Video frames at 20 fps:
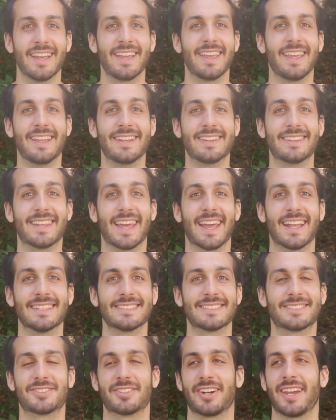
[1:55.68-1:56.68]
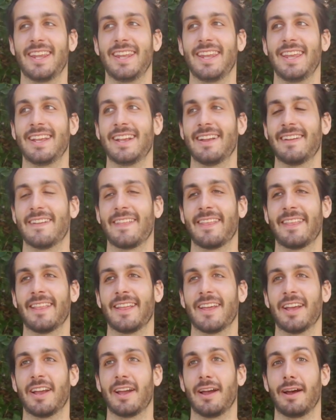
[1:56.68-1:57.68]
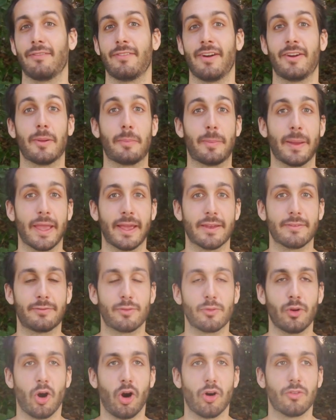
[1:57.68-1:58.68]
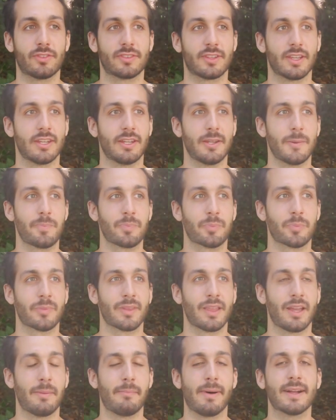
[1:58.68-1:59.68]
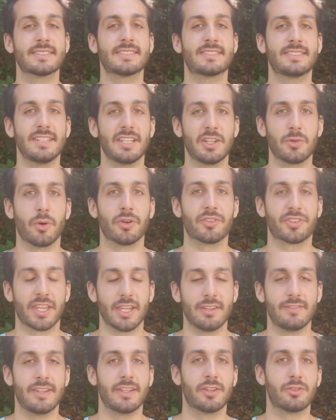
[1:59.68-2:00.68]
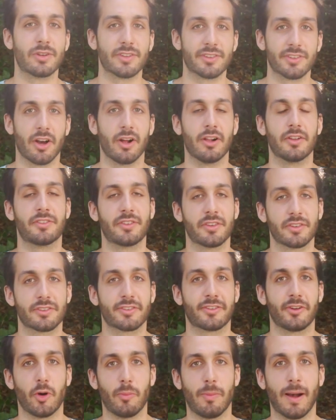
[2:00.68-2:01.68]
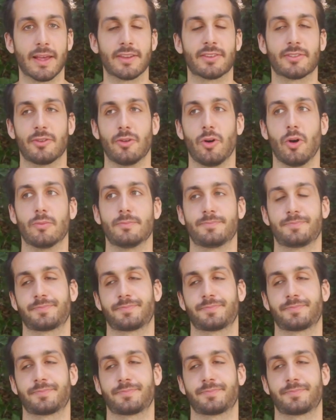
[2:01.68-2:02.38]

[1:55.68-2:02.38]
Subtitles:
intense training, very painful often, but still it was giving results slow by slow.